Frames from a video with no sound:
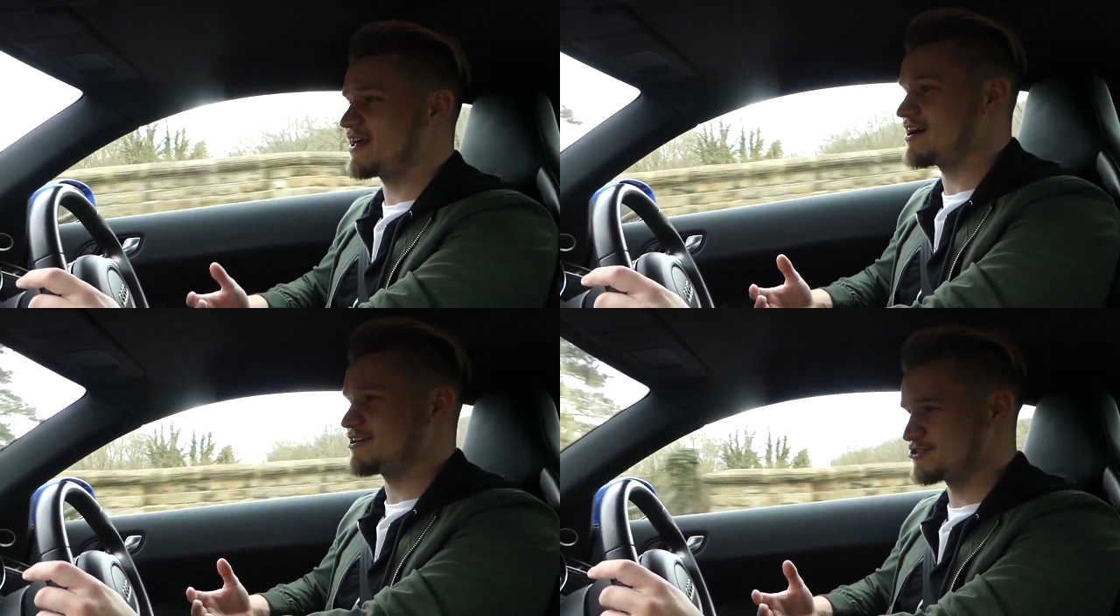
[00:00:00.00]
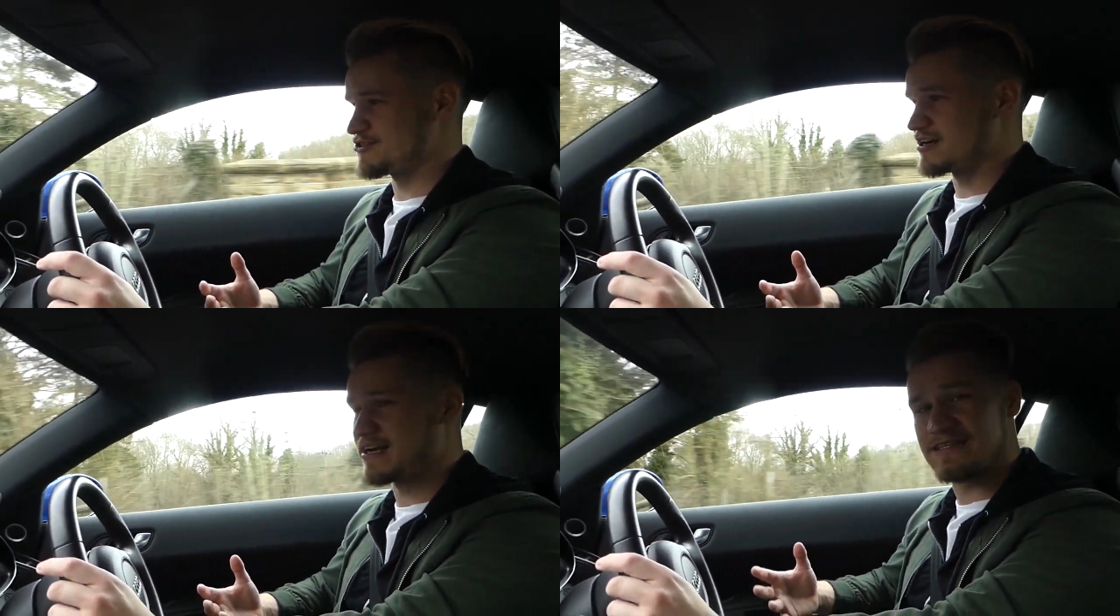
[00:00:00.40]
they are
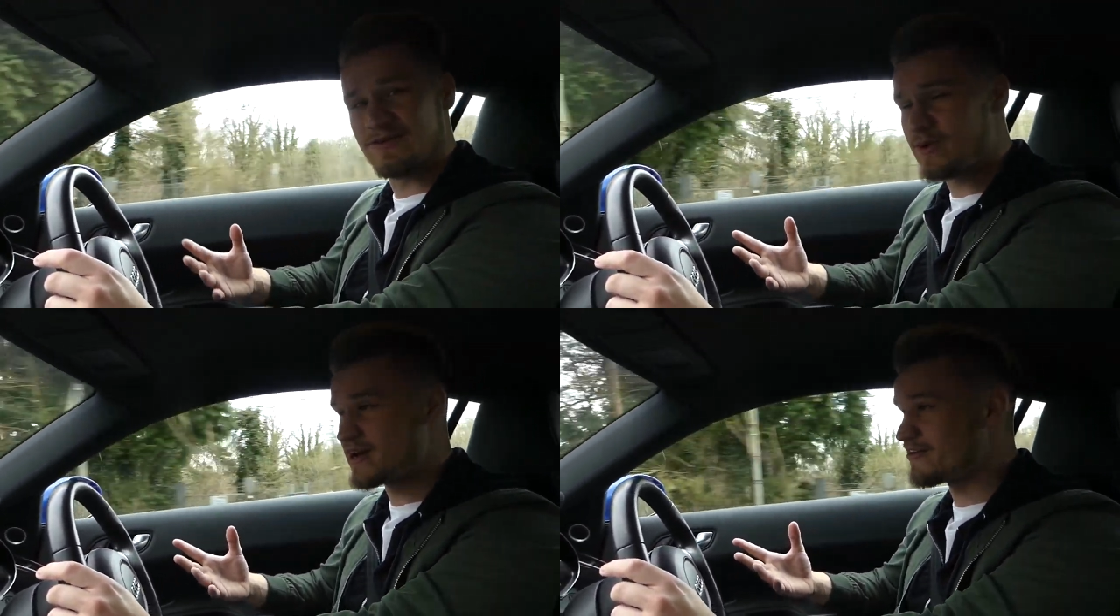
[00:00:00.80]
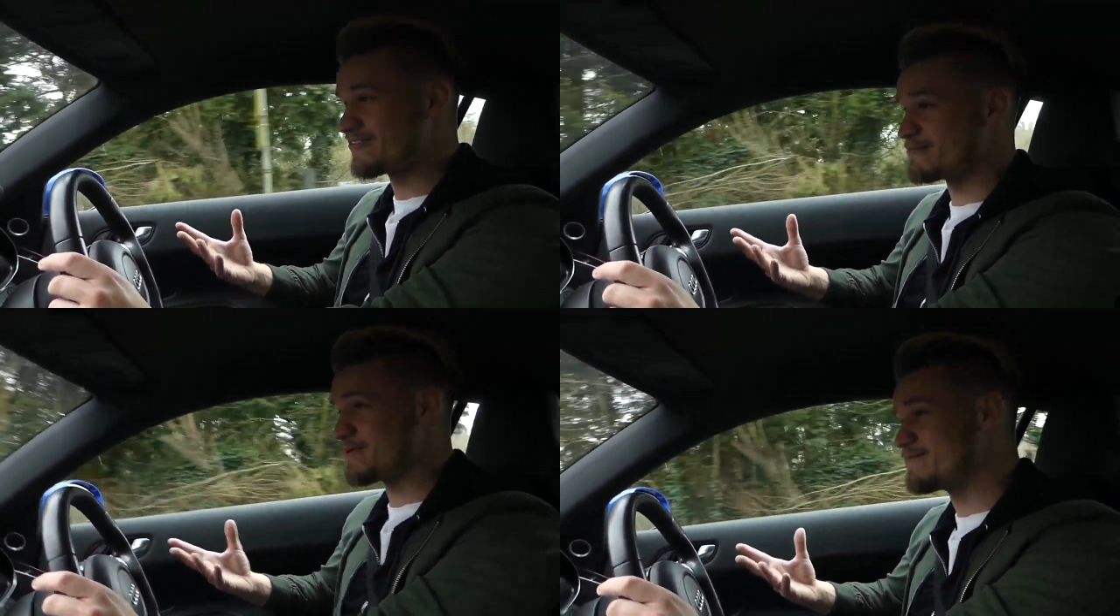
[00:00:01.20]
struggling to win
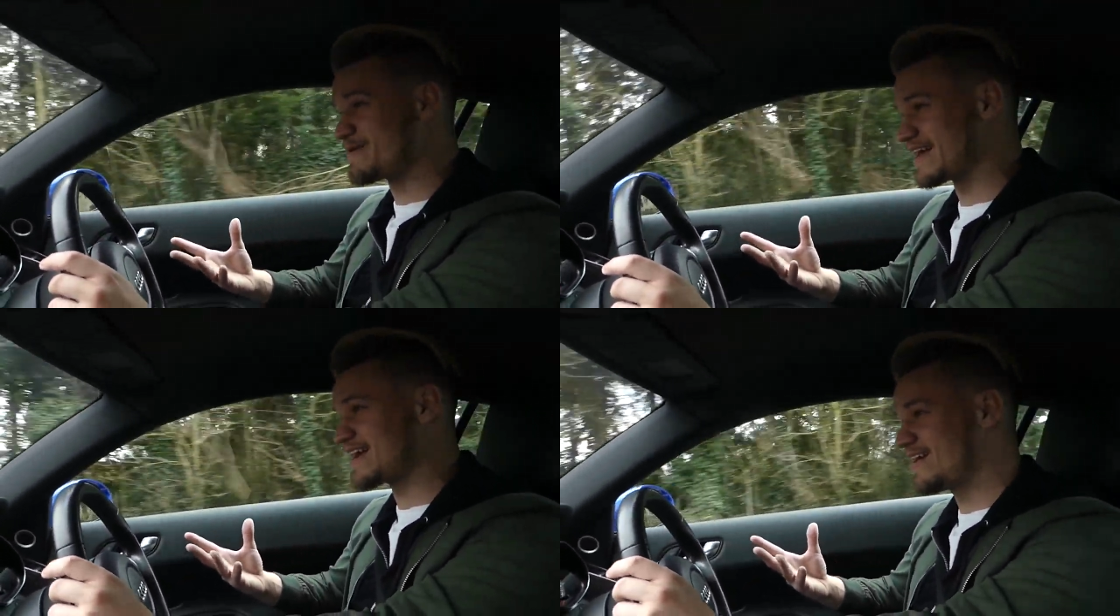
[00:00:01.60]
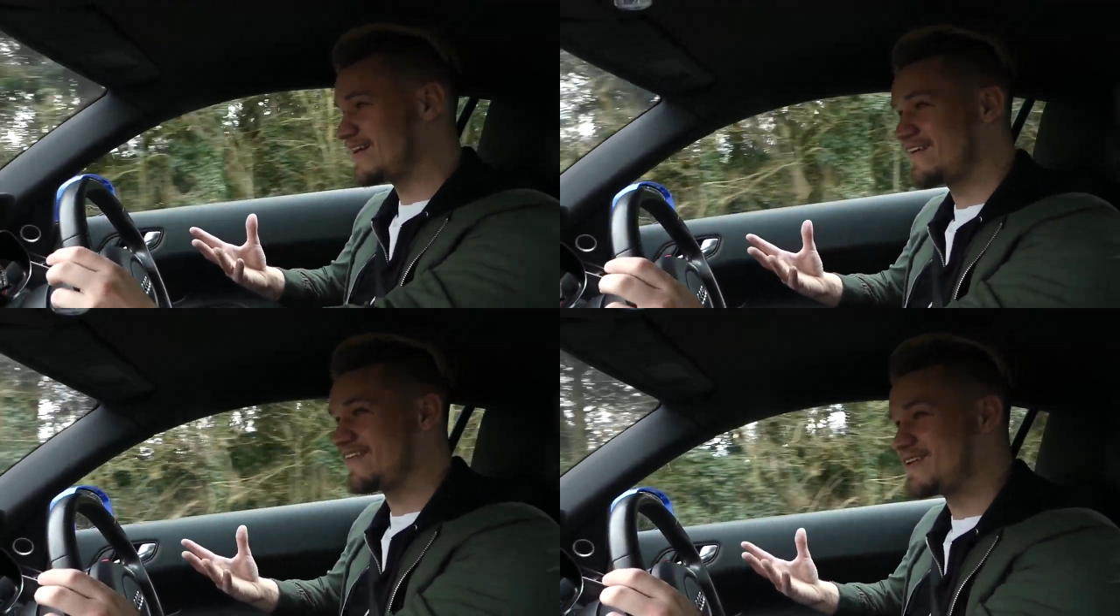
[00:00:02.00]
over the public
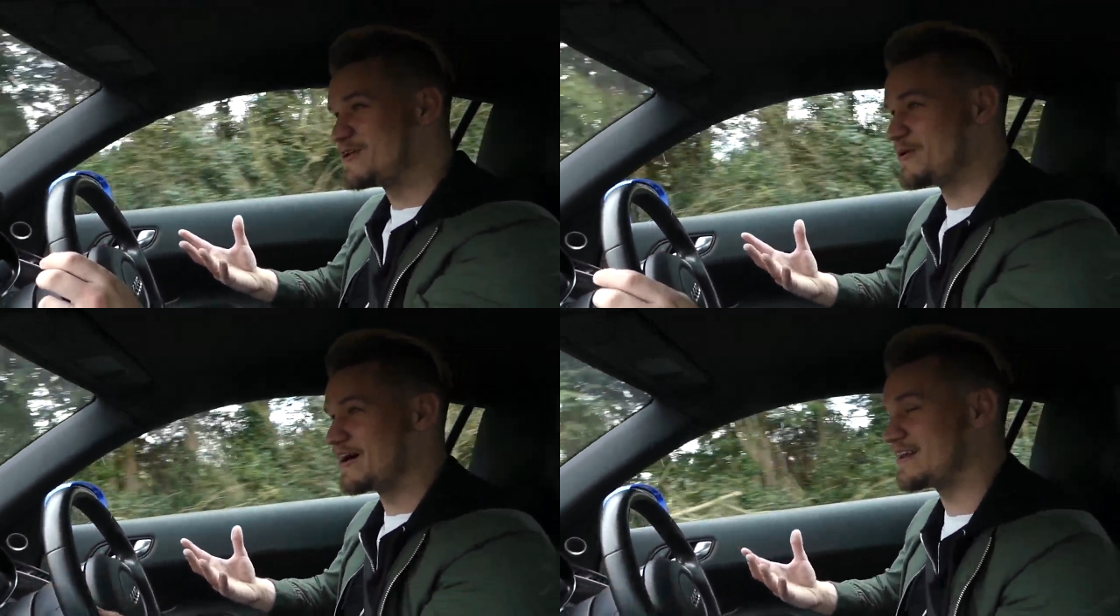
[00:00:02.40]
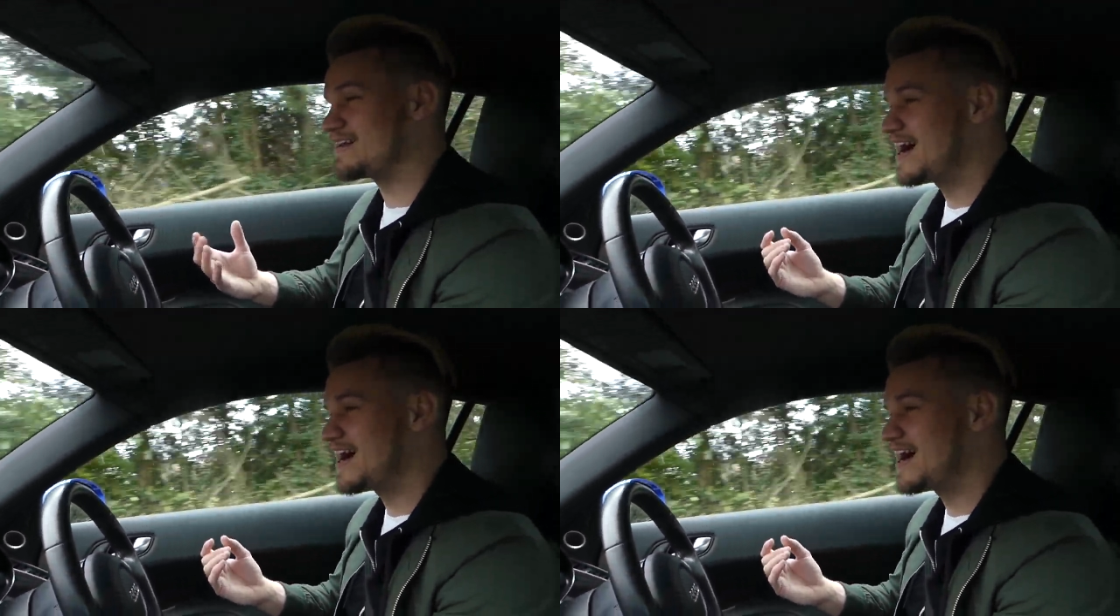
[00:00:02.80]
on the new one.